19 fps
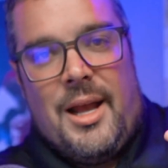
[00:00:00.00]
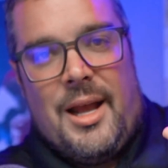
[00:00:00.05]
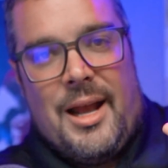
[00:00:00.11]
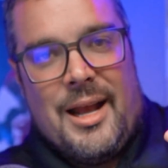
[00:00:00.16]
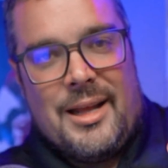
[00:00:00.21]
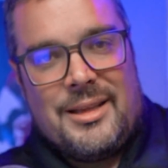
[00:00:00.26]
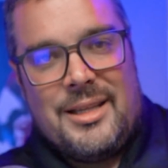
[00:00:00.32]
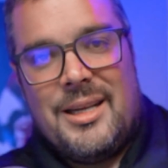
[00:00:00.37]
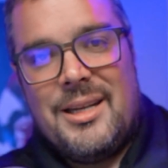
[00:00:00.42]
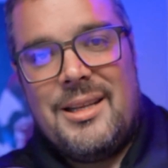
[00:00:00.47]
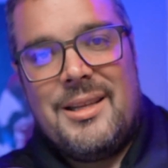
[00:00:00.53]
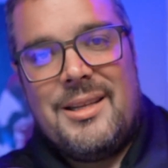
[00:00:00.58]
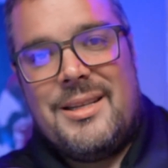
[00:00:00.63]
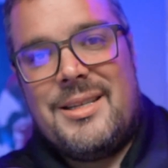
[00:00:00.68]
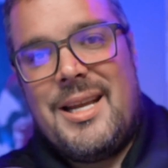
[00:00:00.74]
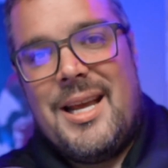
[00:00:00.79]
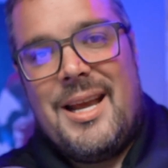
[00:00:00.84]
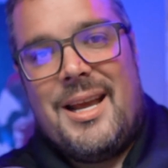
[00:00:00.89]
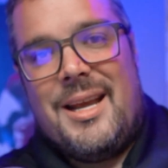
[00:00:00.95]
at the end of the
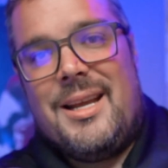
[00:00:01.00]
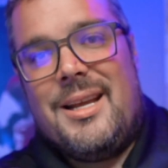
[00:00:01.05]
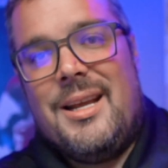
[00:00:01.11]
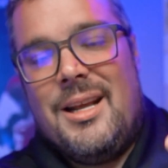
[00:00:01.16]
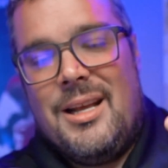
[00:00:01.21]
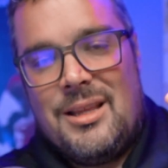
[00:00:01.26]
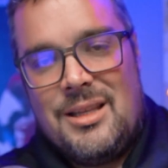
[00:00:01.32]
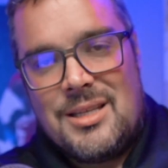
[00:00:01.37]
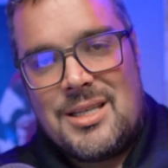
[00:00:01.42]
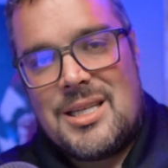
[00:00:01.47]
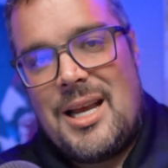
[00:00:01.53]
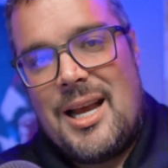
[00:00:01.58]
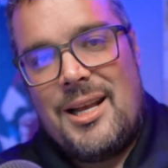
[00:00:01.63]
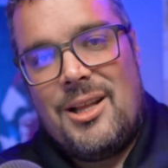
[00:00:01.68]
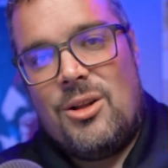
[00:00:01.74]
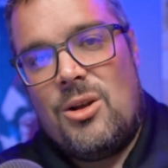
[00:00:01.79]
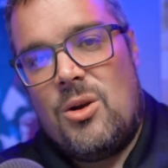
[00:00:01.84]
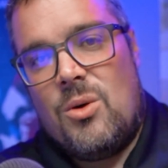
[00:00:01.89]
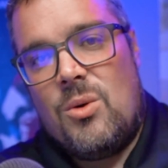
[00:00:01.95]
day, the
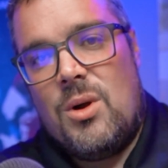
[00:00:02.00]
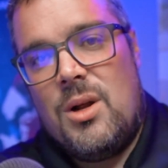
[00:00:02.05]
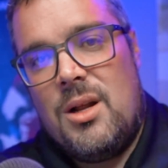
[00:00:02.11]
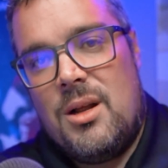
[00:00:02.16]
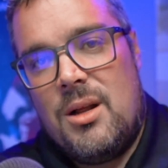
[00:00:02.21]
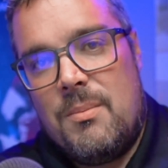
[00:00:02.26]
silo